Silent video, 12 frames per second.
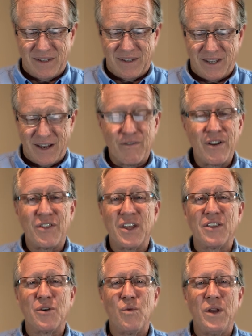
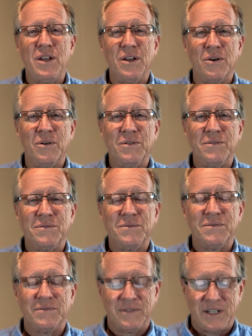Everything that we do
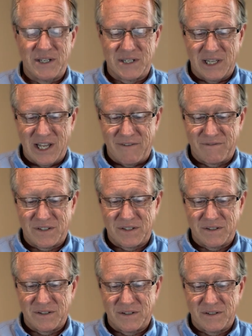is
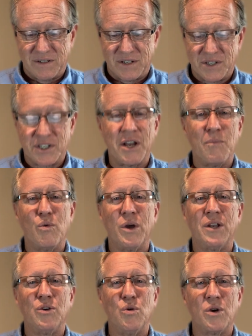left to
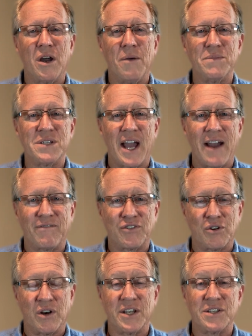someone who comes
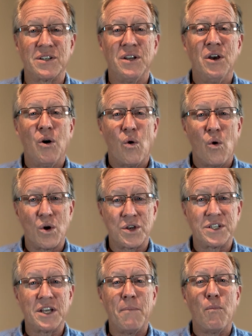after us or
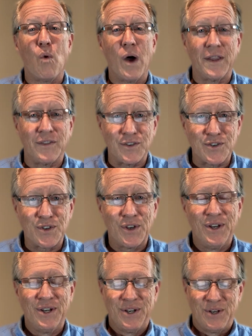someones
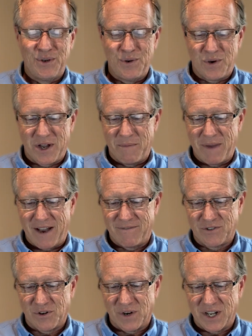who come
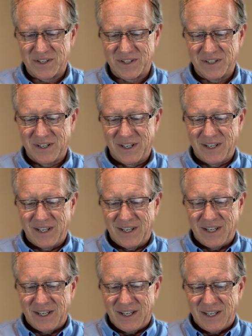after us.
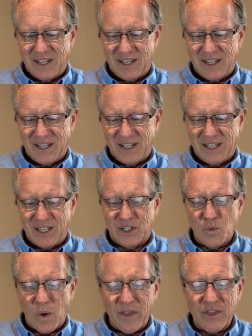It's
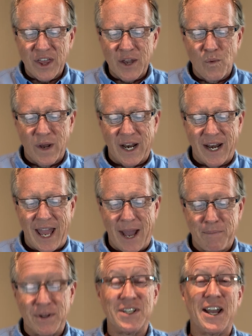one thing when it
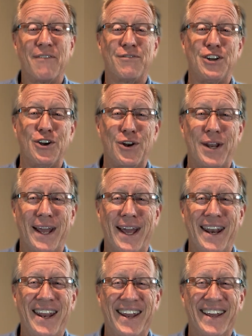happens after you're dead